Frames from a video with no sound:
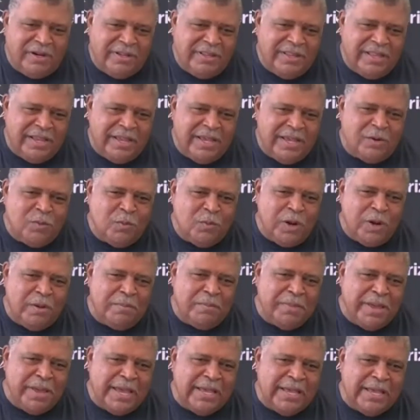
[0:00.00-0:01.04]
They got to wear
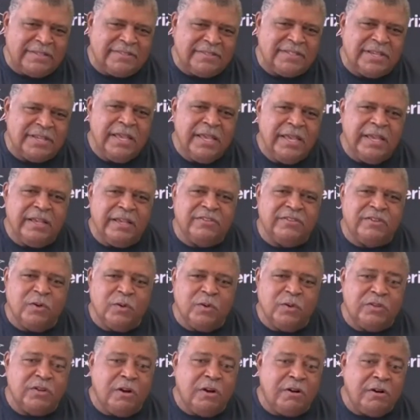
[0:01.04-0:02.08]
masks, and
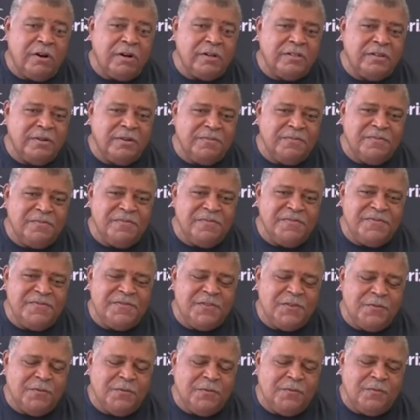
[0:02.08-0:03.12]
so it's hard to
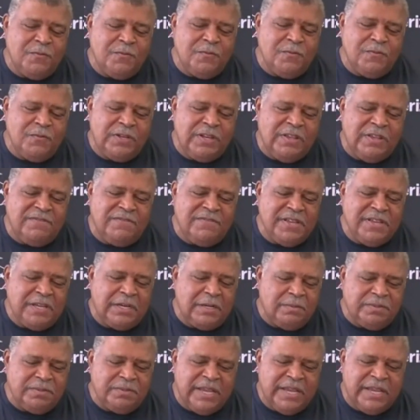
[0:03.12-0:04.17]
to
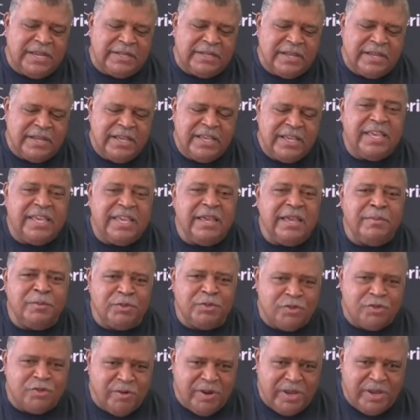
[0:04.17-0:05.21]
develop that
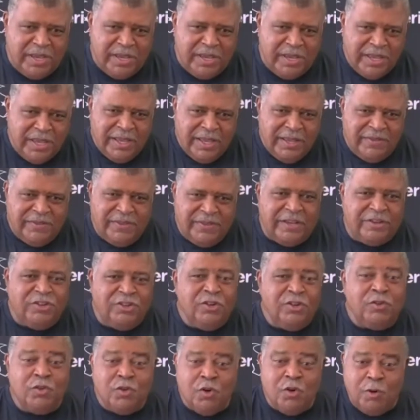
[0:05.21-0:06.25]
chemistry that
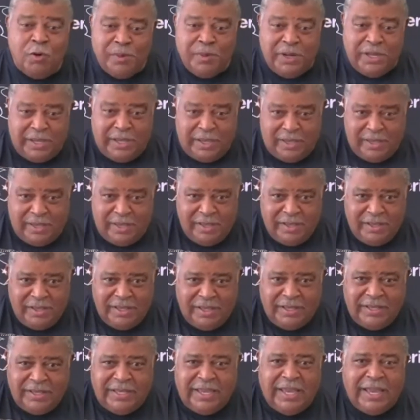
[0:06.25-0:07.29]
you normally
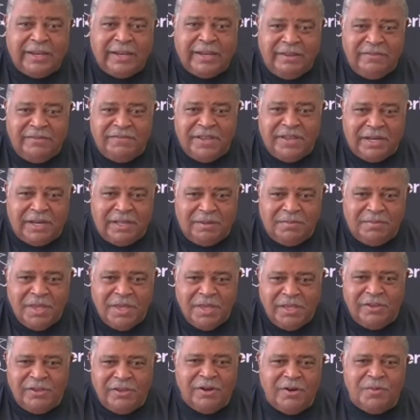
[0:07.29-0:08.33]
can develop.
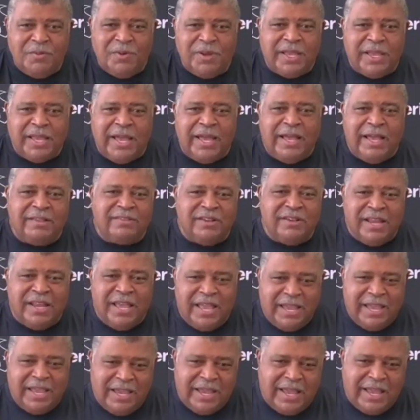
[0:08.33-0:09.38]
You know, when guys are
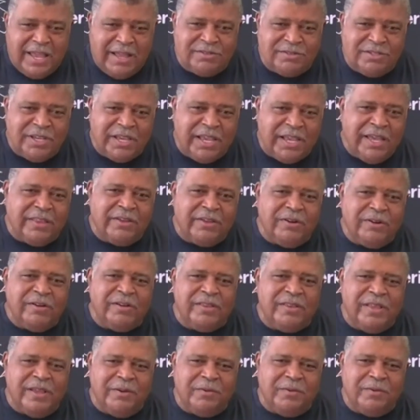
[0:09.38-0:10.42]
hanging out together
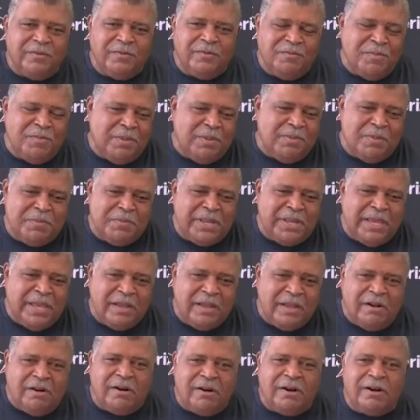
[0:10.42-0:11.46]
and they're maybe
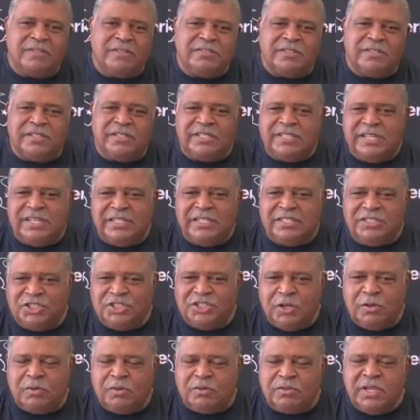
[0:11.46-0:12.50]
playing cards or they're telling
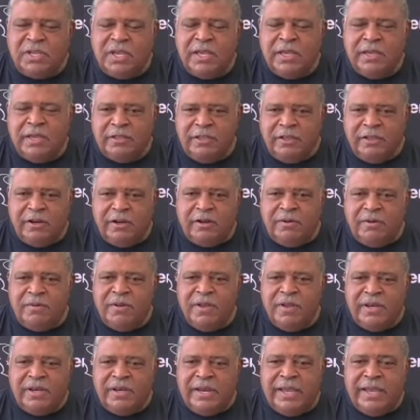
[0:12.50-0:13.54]
jokes, you know,
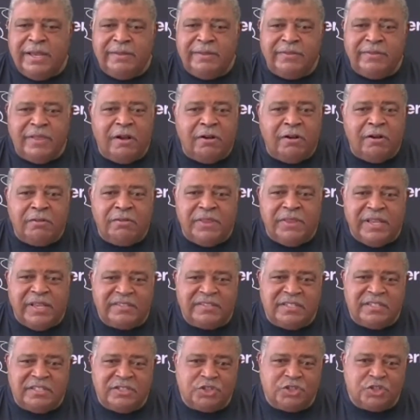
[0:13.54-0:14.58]
now all
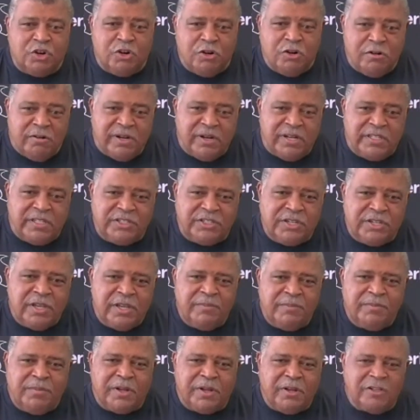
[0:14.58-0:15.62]
that's discouraged
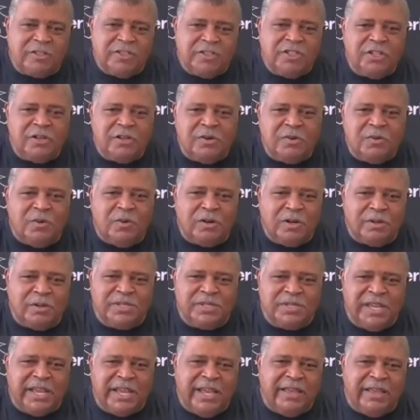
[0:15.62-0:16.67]
because you don't want them
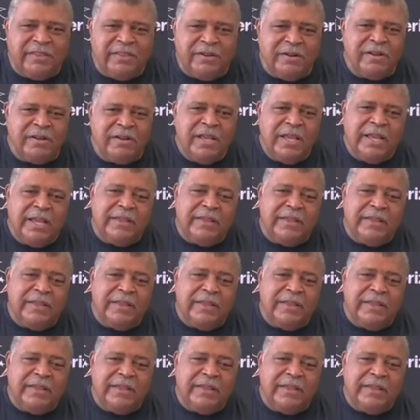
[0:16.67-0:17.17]
together.